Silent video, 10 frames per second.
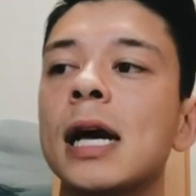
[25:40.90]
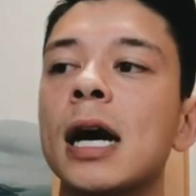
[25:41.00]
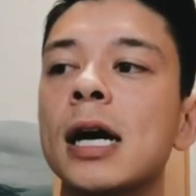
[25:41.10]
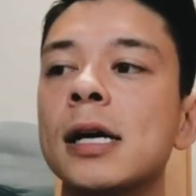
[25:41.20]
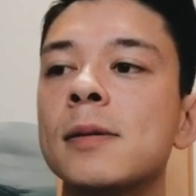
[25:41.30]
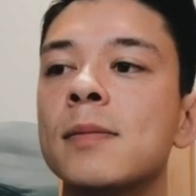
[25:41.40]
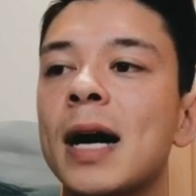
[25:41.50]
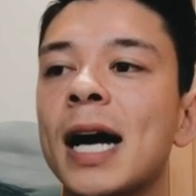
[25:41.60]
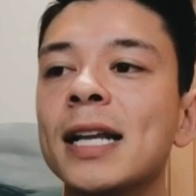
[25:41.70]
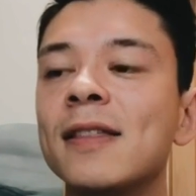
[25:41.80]

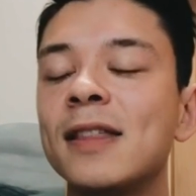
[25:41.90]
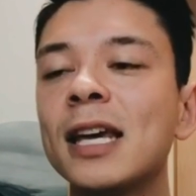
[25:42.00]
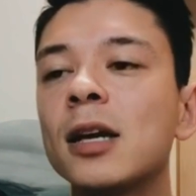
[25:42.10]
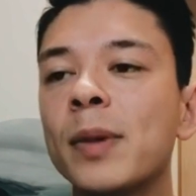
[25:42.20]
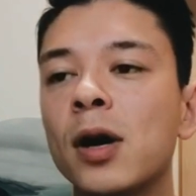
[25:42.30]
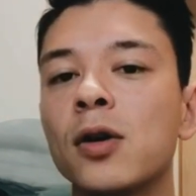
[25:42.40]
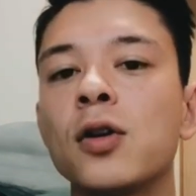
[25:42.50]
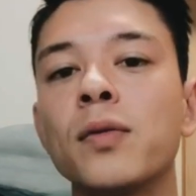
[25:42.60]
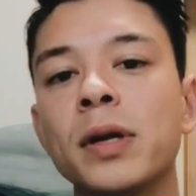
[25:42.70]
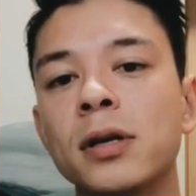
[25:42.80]
I didn't think about
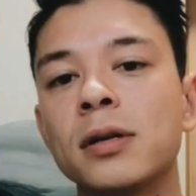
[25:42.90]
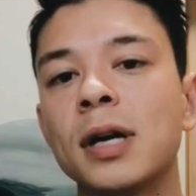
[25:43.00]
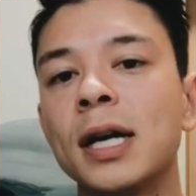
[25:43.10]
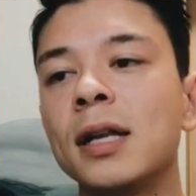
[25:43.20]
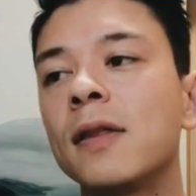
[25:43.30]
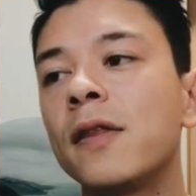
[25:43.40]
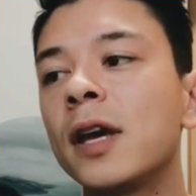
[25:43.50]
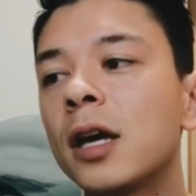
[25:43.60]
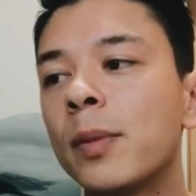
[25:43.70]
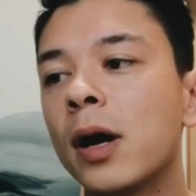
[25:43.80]
career. I didn't
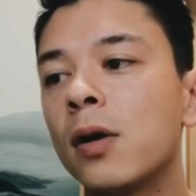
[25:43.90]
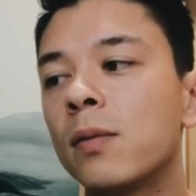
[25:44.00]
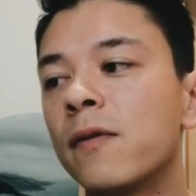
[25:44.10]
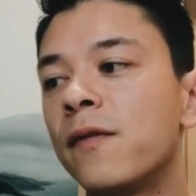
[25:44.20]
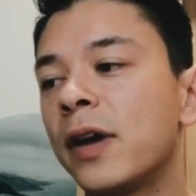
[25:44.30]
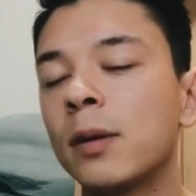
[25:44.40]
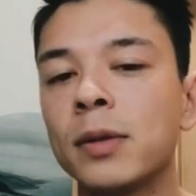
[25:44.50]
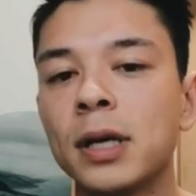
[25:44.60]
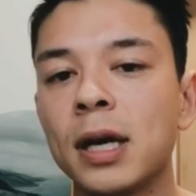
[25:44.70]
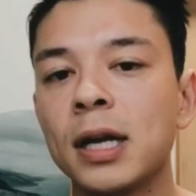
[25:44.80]
think about
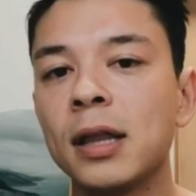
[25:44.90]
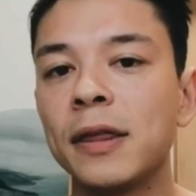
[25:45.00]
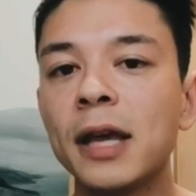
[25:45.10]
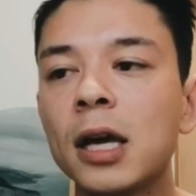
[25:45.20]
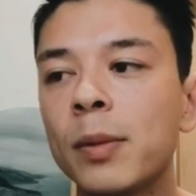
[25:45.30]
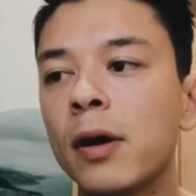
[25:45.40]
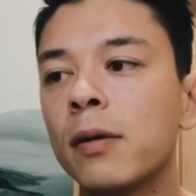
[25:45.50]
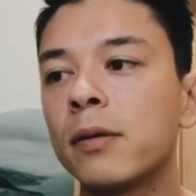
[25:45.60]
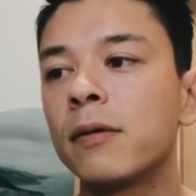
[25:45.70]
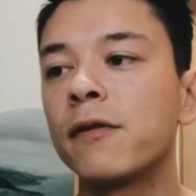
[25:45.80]
family. I didn't think
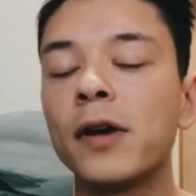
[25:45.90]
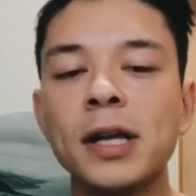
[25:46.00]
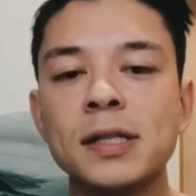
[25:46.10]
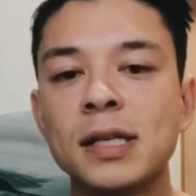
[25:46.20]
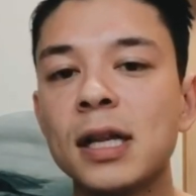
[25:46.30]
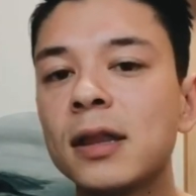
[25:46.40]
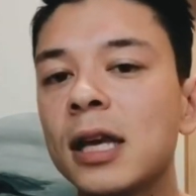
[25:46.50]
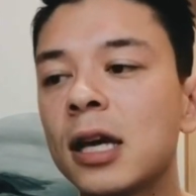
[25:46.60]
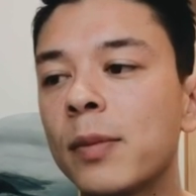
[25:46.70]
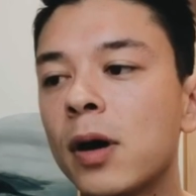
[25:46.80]
about friends. I didn't
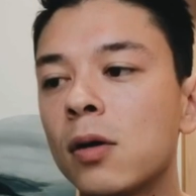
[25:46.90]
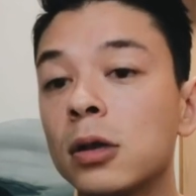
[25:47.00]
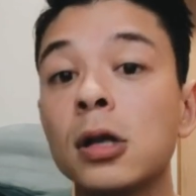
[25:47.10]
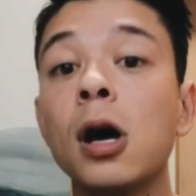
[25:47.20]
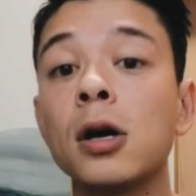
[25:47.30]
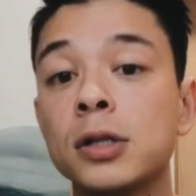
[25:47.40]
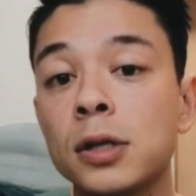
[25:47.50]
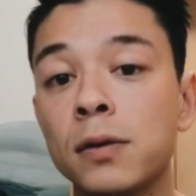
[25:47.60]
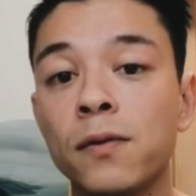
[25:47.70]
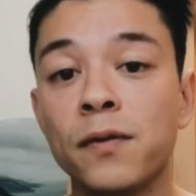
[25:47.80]
think about
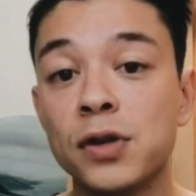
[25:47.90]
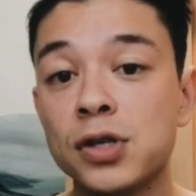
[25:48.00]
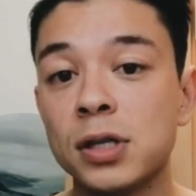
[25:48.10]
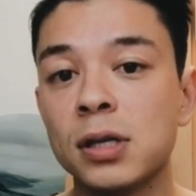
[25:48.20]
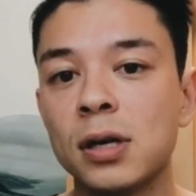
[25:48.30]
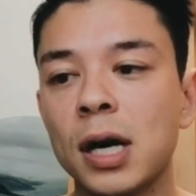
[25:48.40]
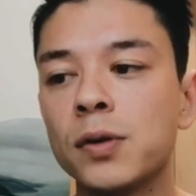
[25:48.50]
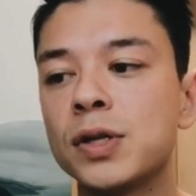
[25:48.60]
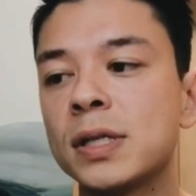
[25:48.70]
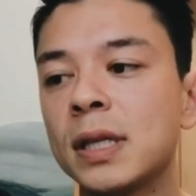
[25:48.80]
long-term vision. I
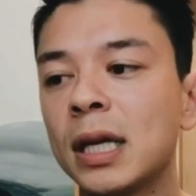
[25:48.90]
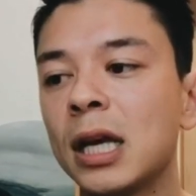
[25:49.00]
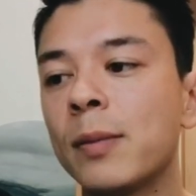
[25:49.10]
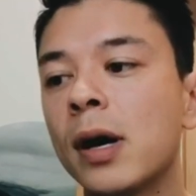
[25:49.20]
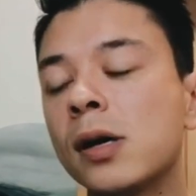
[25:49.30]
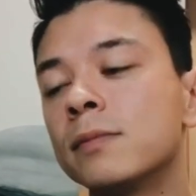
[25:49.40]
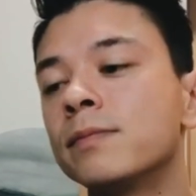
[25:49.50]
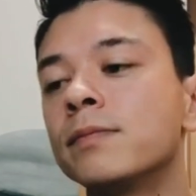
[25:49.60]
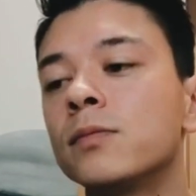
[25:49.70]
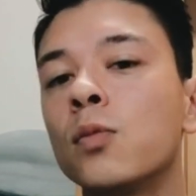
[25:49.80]
was just thinking about,
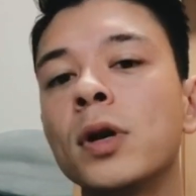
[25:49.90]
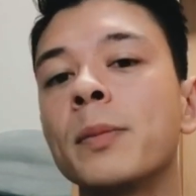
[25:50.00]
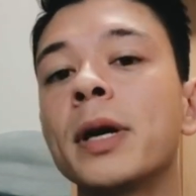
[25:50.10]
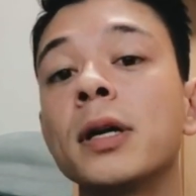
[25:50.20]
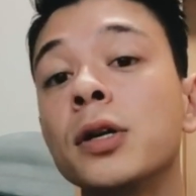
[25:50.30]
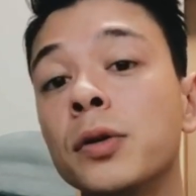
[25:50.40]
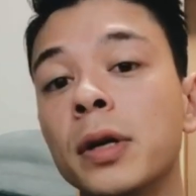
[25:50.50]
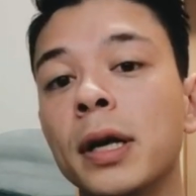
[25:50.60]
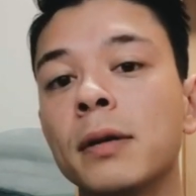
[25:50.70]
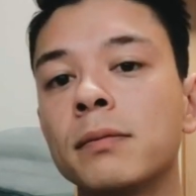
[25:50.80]
what am I going to do
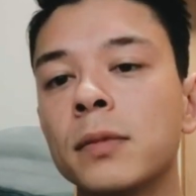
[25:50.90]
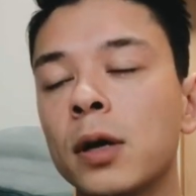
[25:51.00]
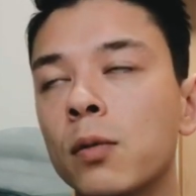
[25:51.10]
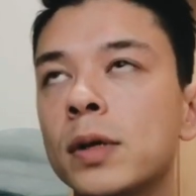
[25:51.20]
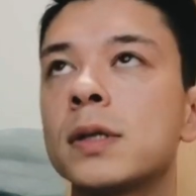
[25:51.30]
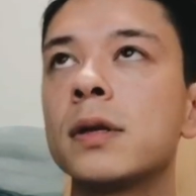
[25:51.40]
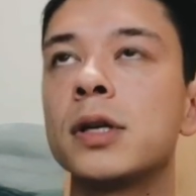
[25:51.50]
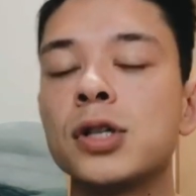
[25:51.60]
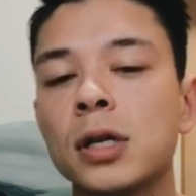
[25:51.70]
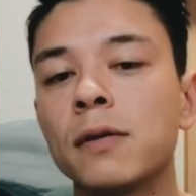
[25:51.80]
today? What's on
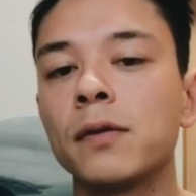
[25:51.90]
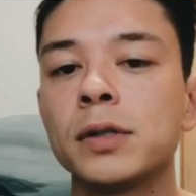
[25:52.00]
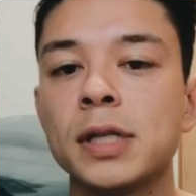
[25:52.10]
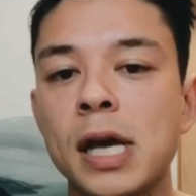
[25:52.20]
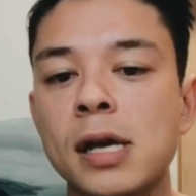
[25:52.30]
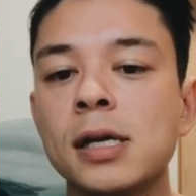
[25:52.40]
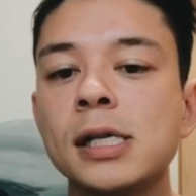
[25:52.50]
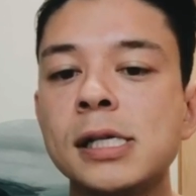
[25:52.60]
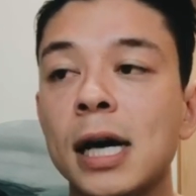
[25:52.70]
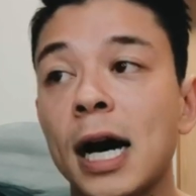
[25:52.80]
the agenda for today?
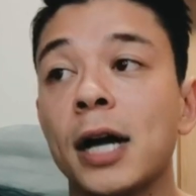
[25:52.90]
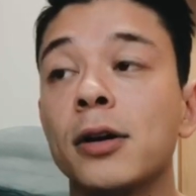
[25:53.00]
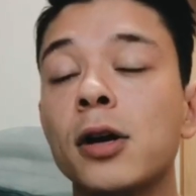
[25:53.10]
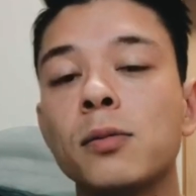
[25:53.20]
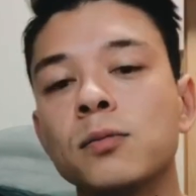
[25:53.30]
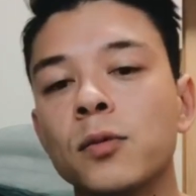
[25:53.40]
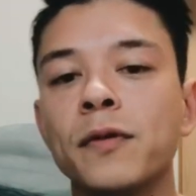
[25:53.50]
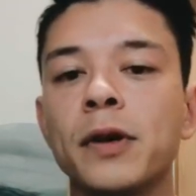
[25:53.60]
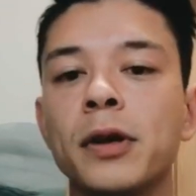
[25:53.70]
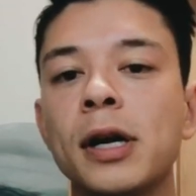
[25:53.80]
I don't know. We'll
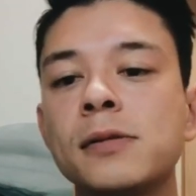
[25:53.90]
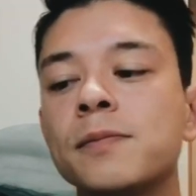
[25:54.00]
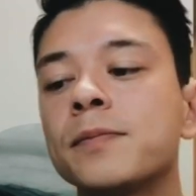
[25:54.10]
figure it out.